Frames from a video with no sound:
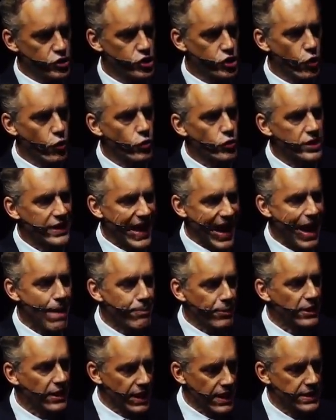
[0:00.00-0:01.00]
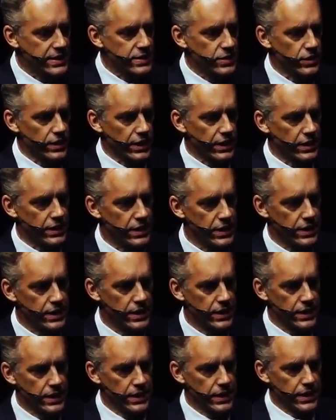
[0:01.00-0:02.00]
don't capitalize on it.
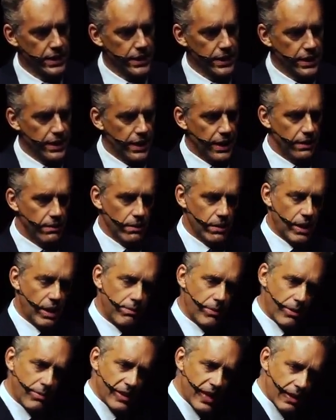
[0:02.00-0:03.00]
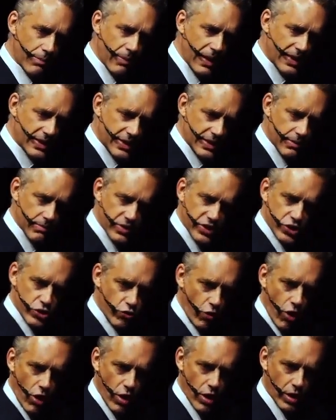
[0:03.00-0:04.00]
And maybe that makes them
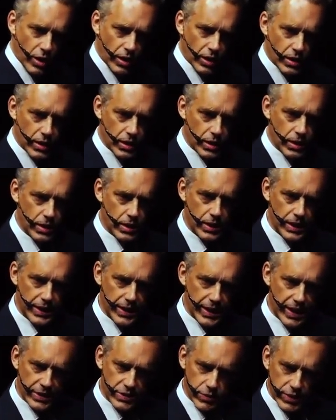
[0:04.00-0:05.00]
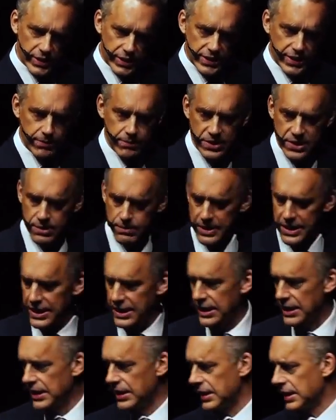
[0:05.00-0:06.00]
strong. That's what it seems to
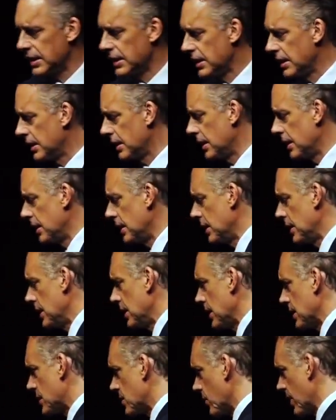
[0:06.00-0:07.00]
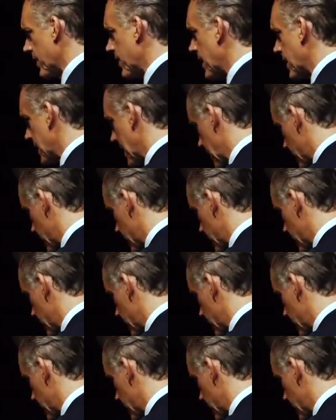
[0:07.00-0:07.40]
me. And so I think